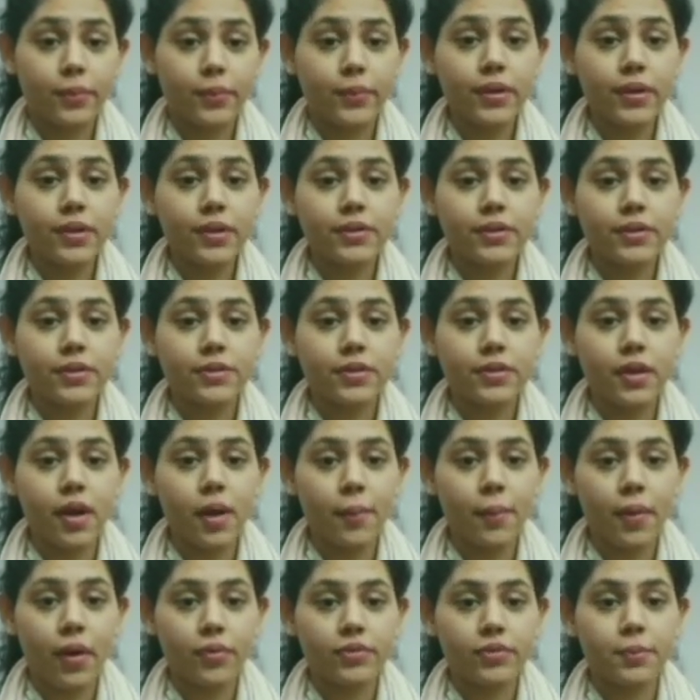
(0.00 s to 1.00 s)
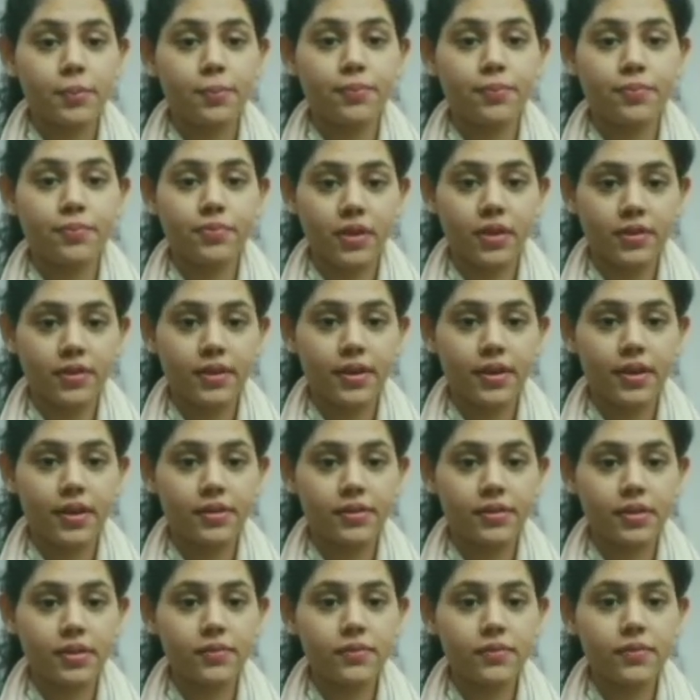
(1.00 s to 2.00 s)
Like we learned about the
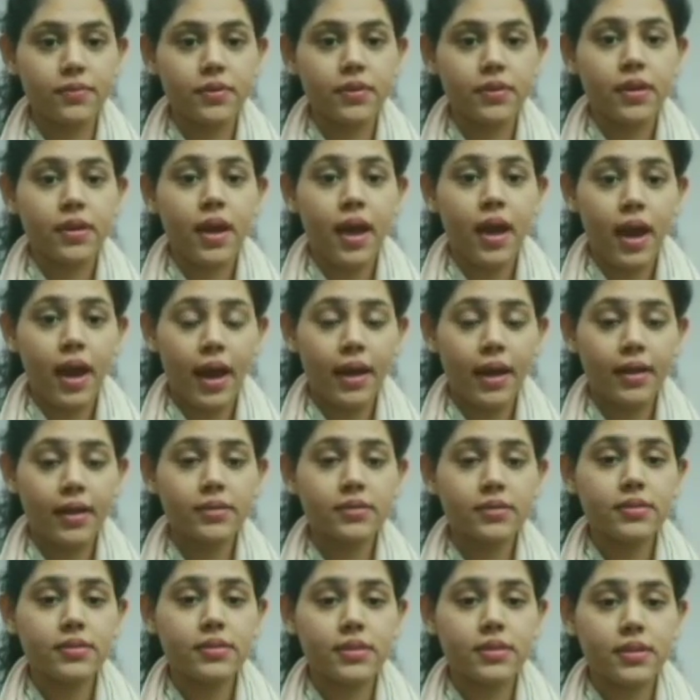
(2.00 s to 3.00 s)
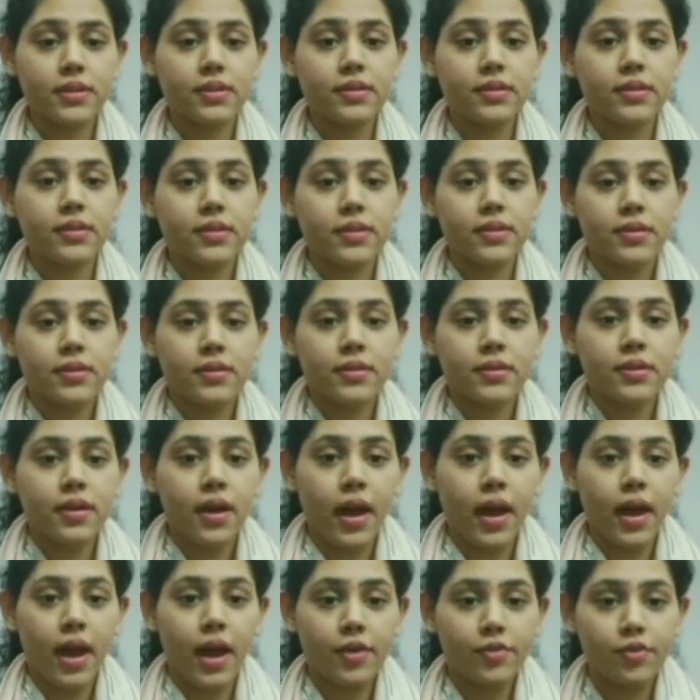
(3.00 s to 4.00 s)
predicative and the
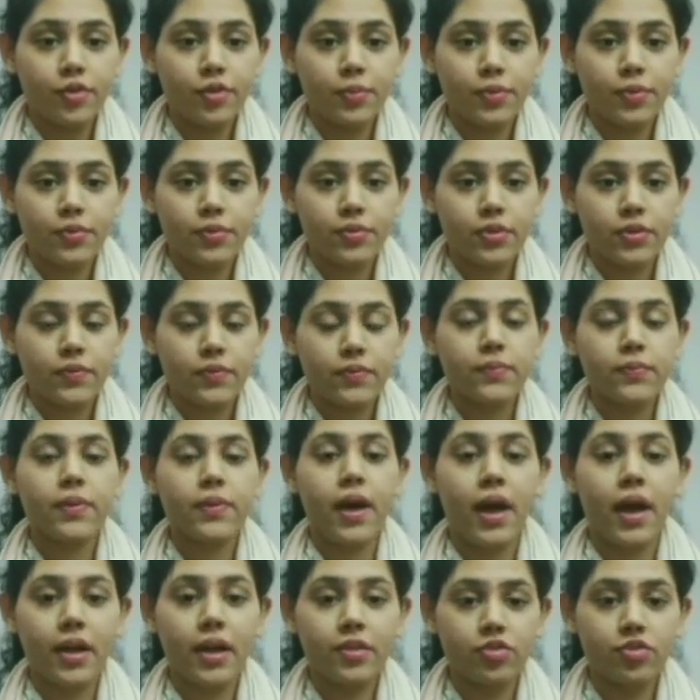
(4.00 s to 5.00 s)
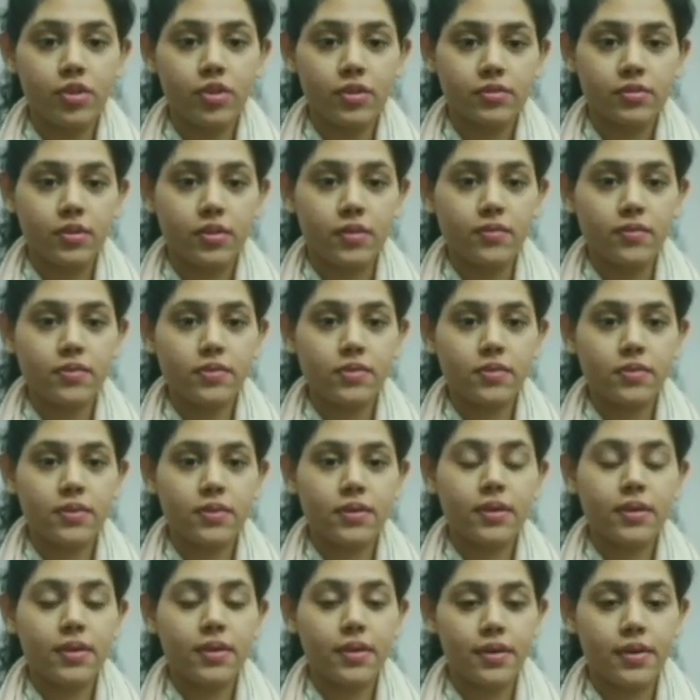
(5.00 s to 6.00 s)
attributive
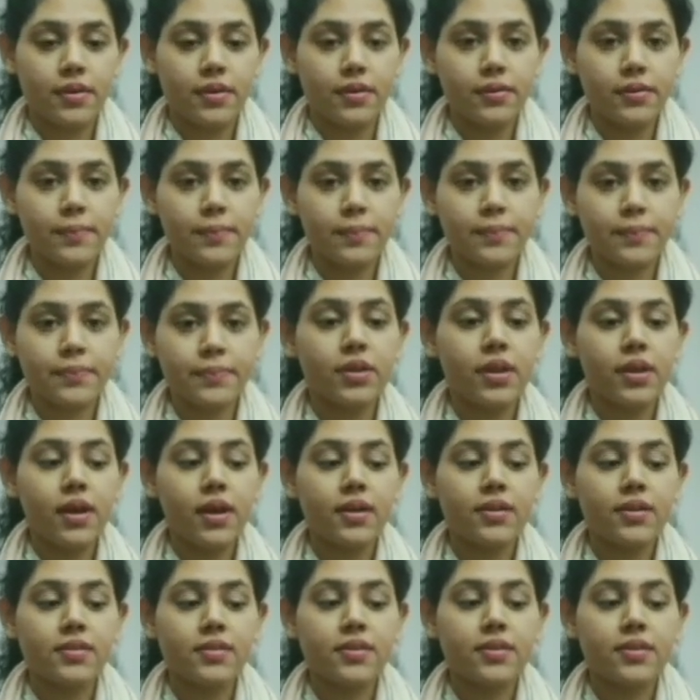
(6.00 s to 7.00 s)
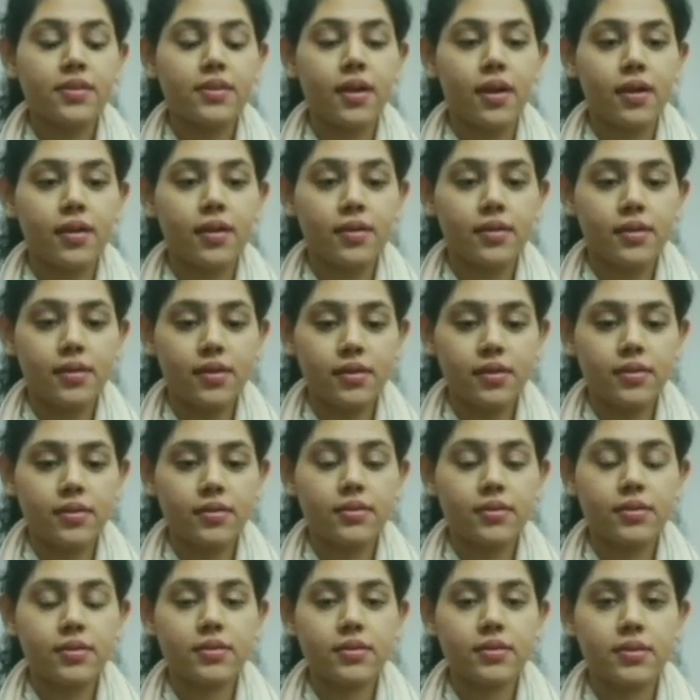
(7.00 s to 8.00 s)
adjectives here, Sheena is a young
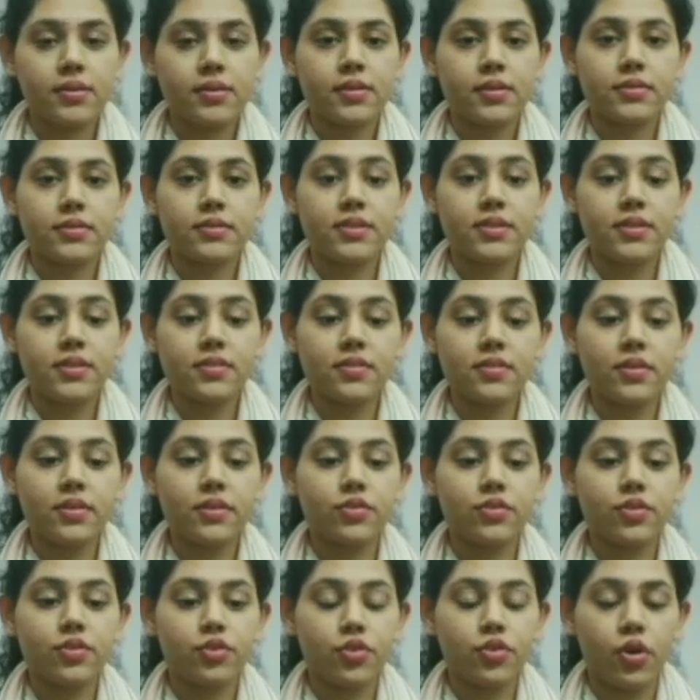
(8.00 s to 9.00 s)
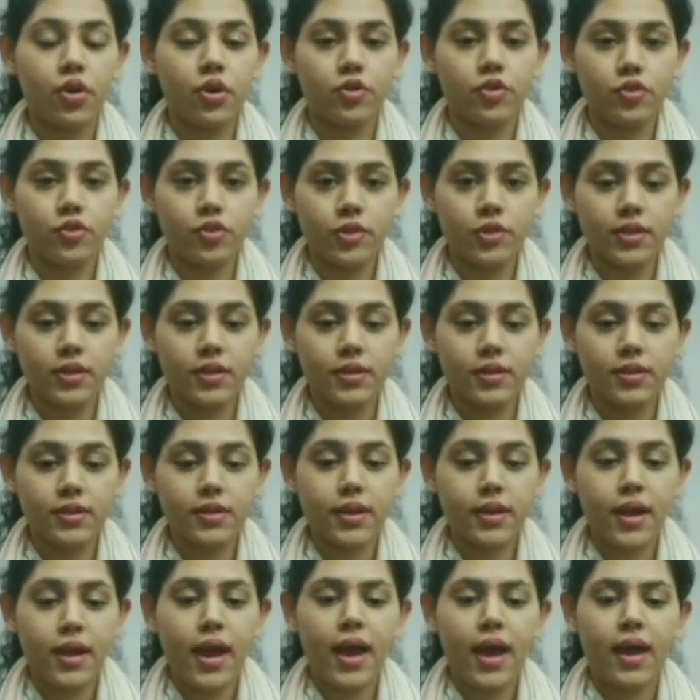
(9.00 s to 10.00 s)
girl, this is a tall
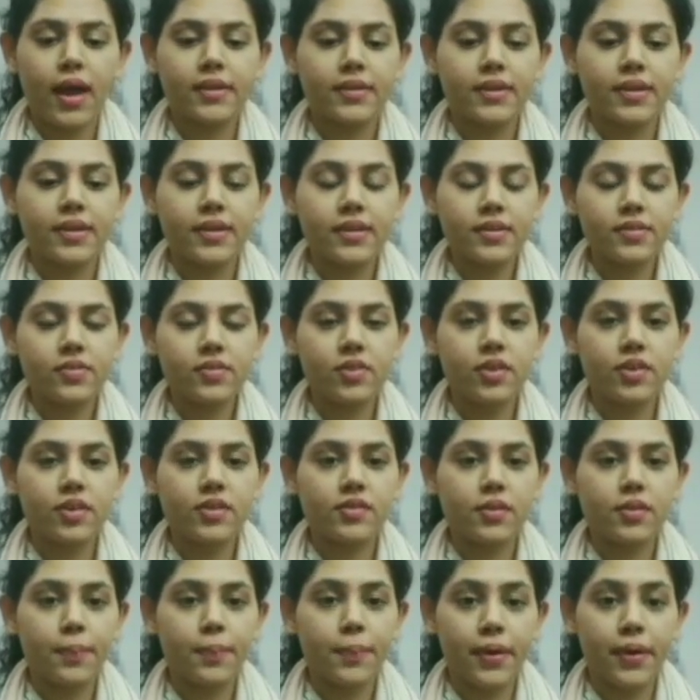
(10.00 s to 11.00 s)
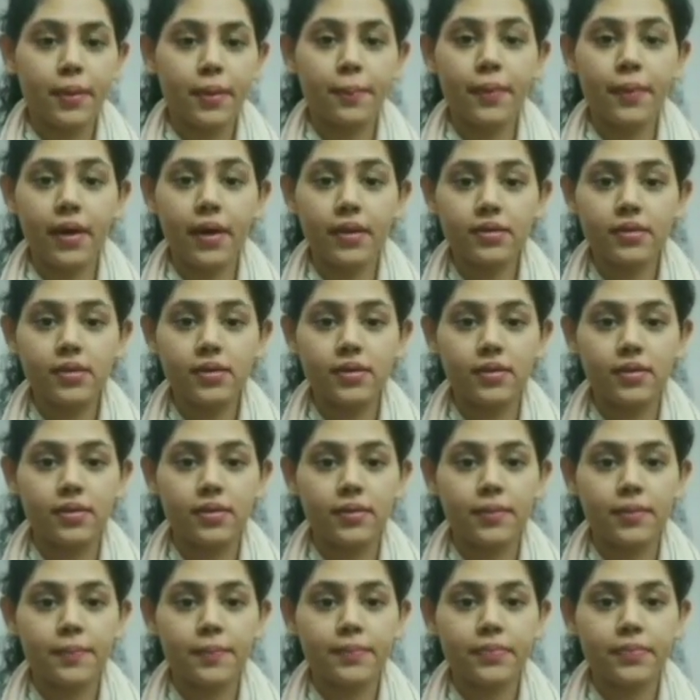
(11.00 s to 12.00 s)
tree and it is a pink
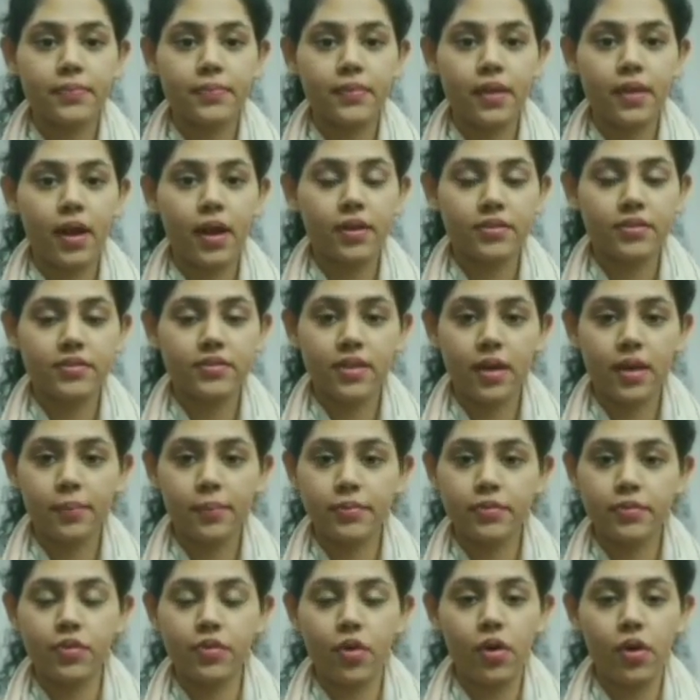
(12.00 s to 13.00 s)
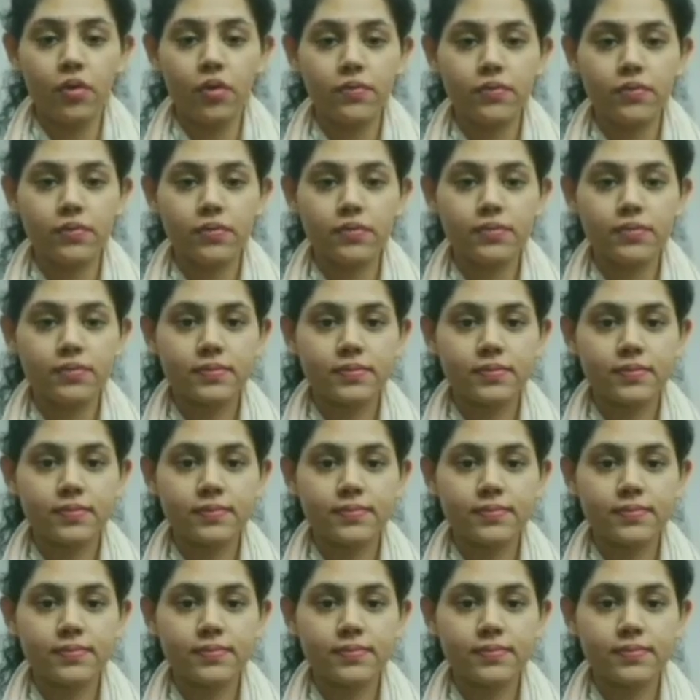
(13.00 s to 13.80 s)
panther are examples of